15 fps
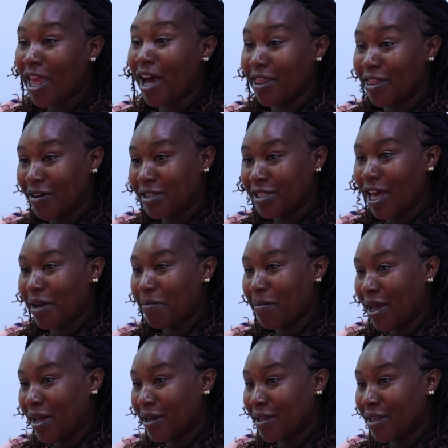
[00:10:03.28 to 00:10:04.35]
Yeah, the retired
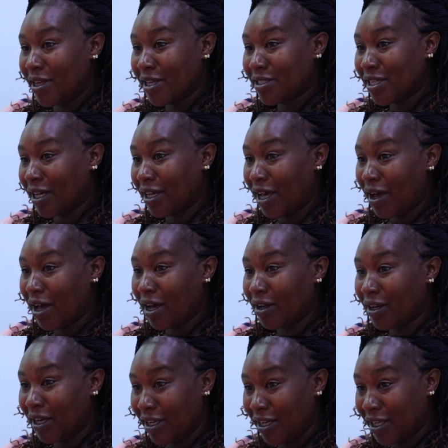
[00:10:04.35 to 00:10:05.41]
man. He has a
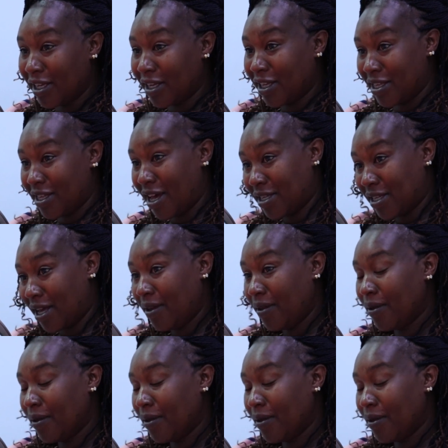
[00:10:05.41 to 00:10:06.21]
clinic in Kenyatta,